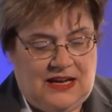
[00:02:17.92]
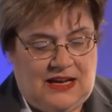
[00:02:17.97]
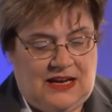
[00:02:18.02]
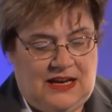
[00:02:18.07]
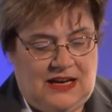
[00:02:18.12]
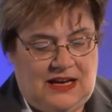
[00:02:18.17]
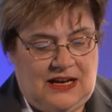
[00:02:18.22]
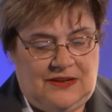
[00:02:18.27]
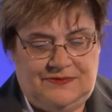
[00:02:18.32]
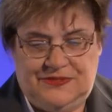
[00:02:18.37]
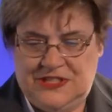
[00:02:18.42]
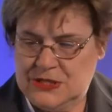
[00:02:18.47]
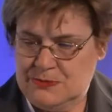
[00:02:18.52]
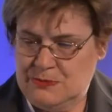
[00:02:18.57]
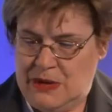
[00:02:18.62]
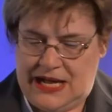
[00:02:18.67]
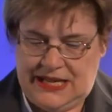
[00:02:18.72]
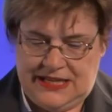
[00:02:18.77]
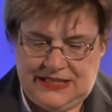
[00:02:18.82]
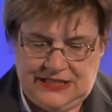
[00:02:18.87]

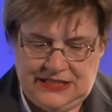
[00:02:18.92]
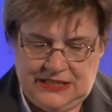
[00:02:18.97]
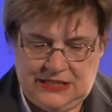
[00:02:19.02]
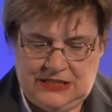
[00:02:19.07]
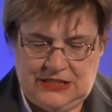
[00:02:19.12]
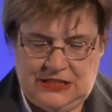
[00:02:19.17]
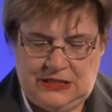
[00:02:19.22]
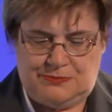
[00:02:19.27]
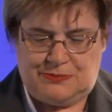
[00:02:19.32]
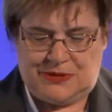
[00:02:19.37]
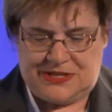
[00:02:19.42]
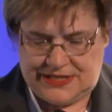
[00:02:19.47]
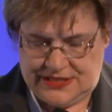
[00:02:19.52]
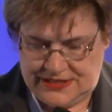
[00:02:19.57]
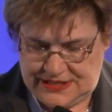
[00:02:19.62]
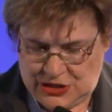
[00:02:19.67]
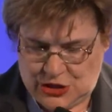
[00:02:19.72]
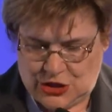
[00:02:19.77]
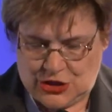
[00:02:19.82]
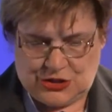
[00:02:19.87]
My
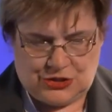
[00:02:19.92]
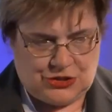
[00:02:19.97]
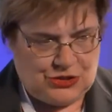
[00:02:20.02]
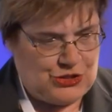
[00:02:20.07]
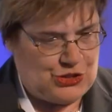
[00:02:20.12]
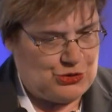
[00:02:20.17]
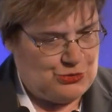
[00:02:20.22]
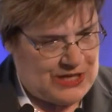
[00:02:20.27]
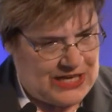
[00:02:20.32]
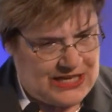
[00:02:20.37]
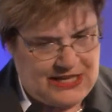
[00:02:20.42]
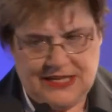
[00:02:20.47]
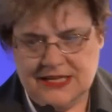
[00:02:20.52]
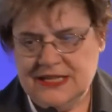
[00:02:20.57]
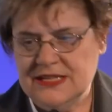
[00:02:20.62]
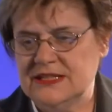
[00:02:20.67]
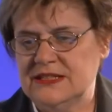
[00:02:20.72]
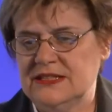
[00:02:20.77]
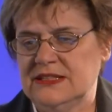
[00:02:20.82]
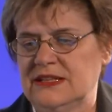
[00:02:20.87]
presentation
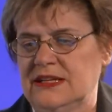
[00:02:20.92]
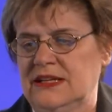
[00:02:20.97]
today